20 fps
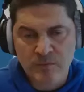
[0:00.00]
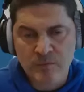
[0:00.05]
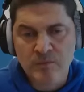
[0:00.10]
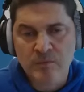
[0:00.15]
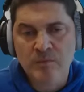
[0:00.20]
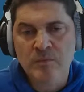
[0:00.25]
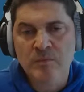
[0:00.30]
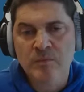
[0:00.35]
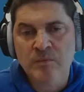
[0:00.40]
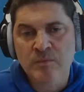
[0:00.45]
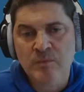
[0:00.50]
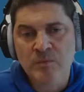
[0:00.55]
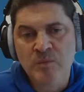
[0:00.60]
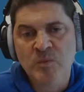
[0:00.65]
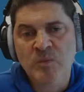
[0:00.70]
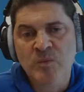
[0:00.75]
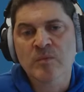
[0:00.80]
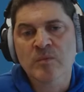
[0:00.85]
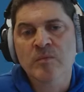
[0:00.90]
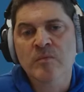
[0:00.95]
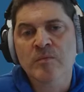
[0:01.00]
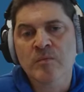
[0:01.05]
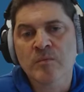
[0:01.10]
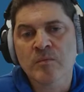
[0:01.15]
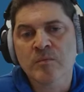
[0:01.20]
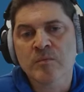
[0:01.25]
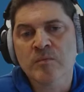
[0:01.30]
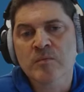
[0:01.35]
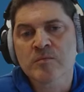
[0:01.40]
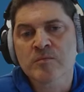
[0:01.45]
that would take them 2 or
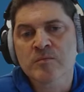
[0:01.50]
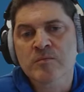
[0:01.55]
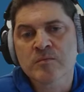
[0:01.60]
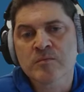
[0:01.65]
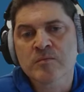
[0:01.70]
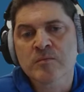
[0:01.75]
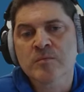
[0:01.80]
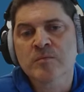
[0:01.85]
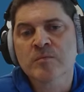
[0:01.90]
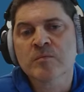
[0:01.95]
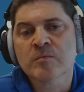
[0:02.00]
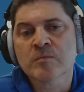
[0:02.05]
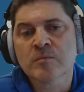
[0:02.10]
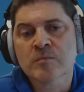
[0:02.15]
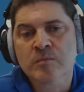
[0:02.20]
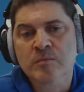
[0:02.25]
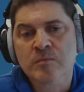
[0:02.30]
3 years or